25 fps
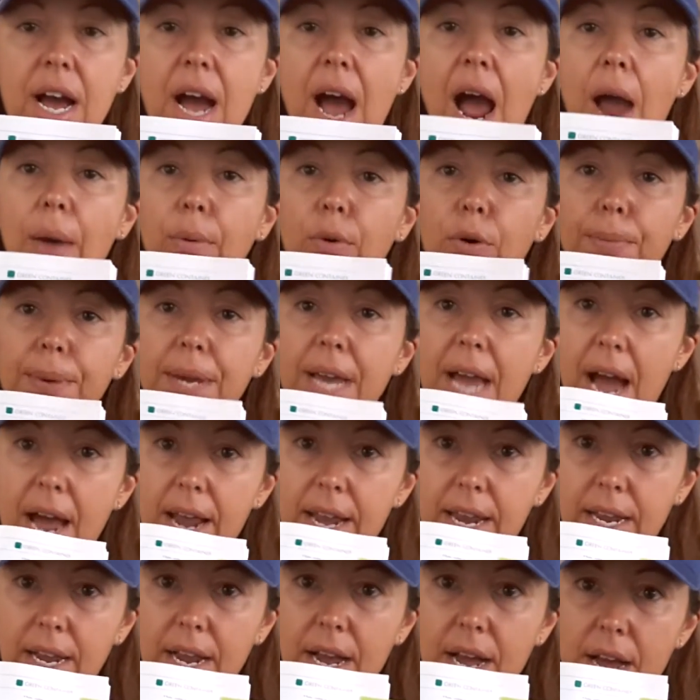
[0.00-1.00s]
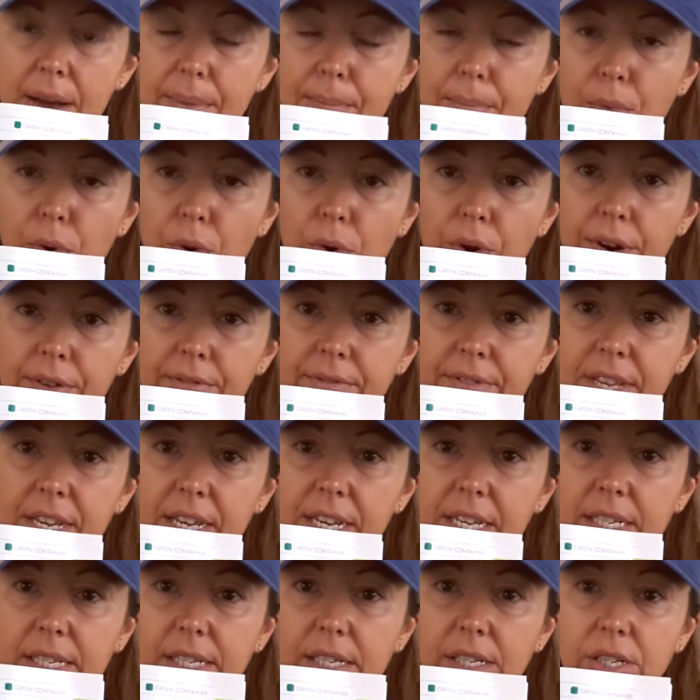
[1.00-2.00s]
I will be adding more of
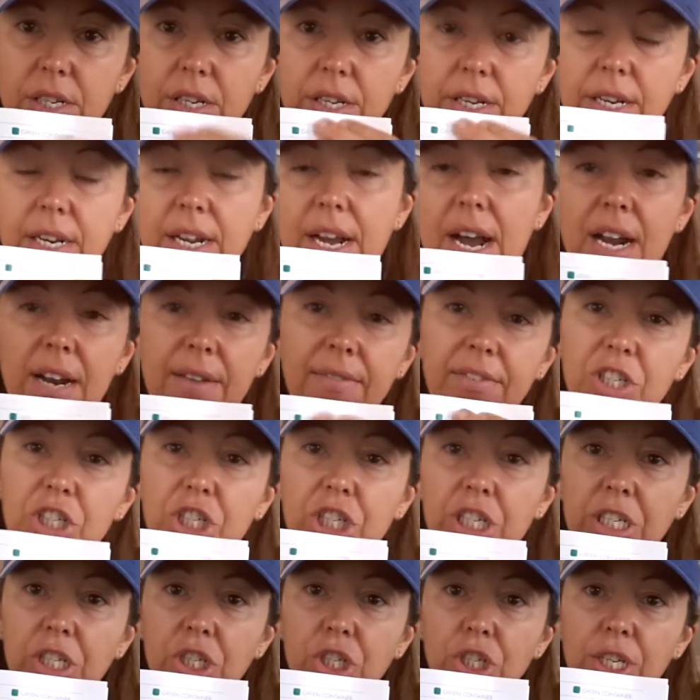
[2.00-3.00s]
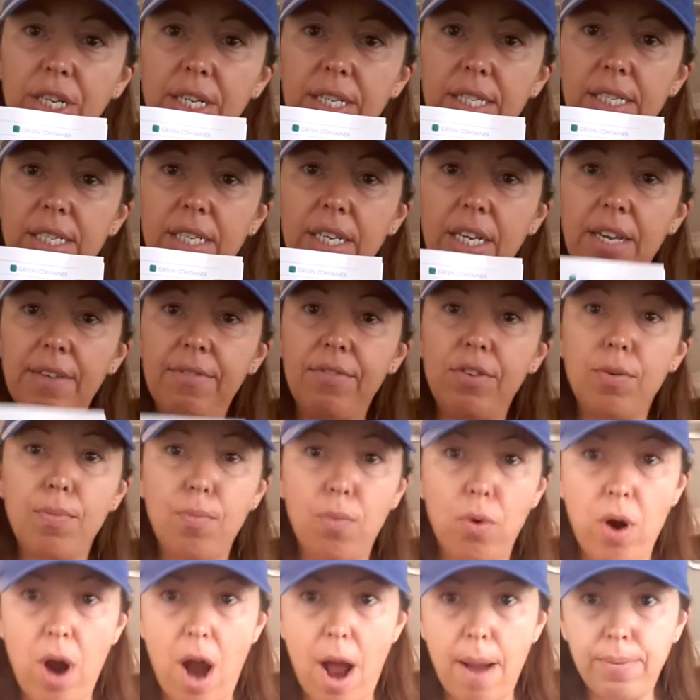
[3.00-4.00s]
these kind of cheat sheets to give you
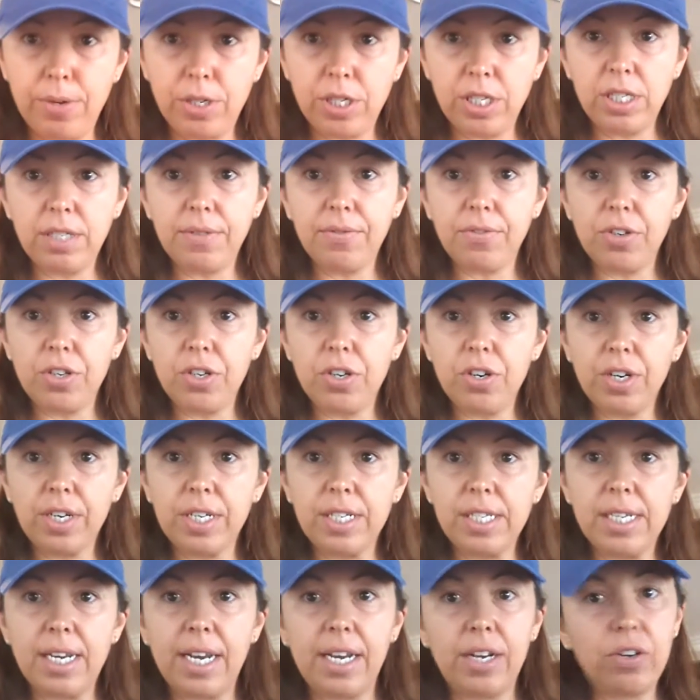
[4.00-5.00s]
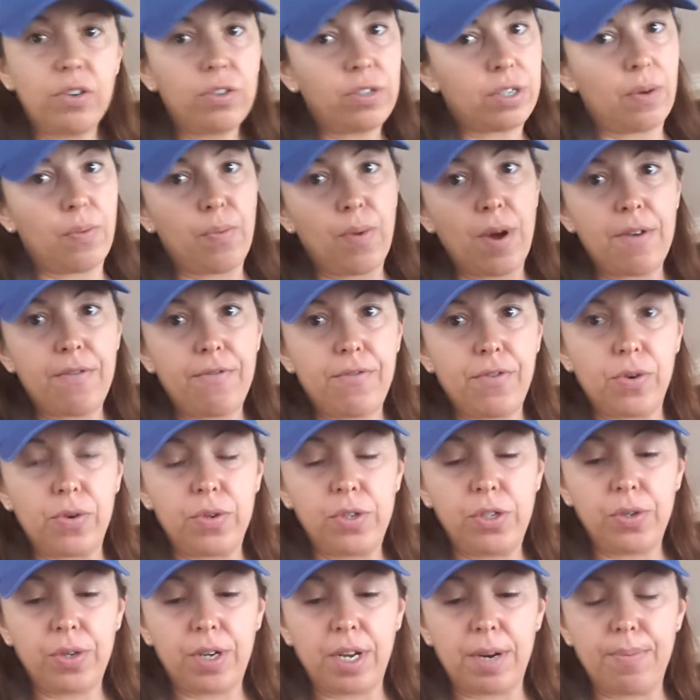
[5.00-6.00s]
more options for your containers and what
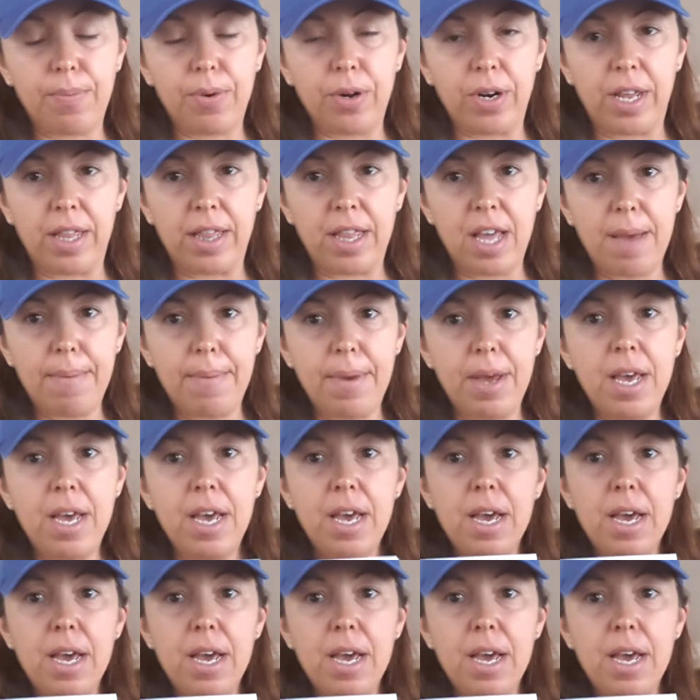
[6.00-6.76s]
foods you can put in them.